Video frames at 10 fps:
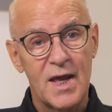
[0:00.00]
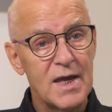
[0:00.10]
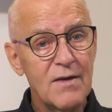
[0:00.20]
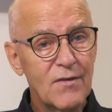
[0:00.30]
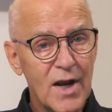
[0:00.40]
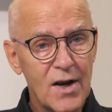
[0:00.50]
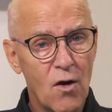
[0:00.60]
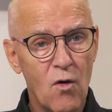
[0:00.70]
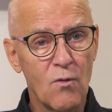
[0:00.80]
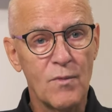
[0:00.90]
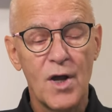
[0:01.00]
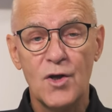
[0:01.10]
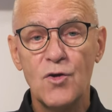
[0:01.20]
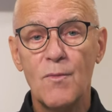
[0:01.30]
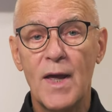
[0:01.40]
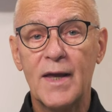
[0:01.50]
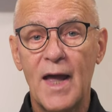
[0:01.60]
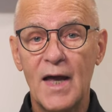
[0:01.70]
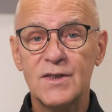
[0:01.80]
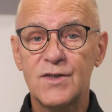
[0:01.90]
Even at home, you may
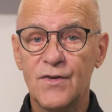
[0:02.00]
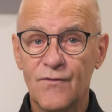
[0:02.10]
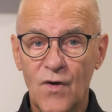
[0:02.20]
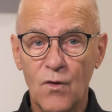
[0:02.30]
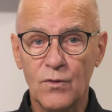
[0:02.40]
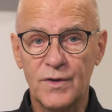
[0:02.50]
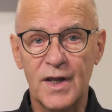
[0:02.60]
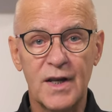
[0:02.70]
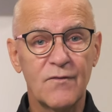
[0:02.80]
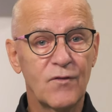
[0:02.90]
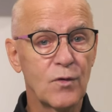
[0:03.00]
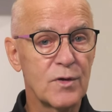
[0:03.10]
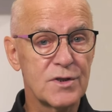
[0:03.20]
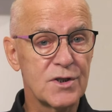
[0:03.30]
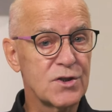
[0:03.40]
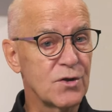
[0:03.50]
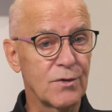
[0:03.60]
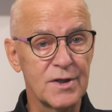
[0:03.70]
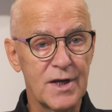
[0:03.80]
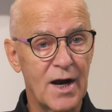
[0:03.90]
cast the vote that influences your
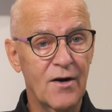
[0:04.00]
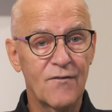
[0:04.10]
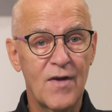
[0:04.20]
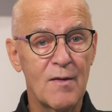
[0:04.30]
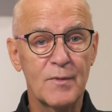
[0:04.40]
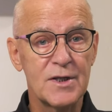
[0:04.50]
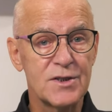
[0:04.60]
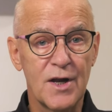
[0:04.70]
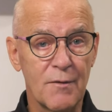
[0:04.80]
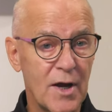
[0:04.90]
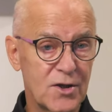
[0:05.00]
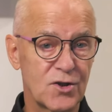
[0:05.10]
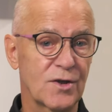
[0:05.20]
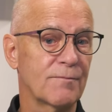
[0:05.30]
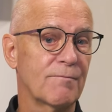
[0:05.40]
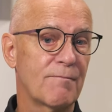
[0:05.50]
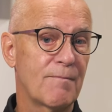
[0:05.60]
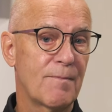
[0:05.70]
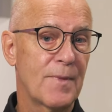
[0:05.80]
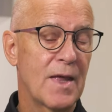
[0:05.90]
entire family's direction.
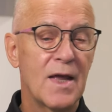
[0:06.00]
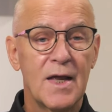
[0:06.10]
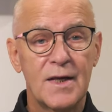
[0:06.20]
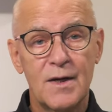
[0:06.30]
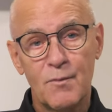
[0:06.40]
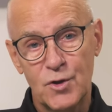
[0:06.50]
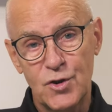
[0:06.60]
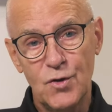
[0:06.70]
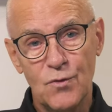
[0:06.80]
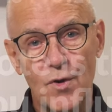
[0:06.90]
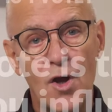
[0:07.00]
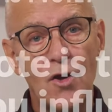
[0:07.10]
Number two,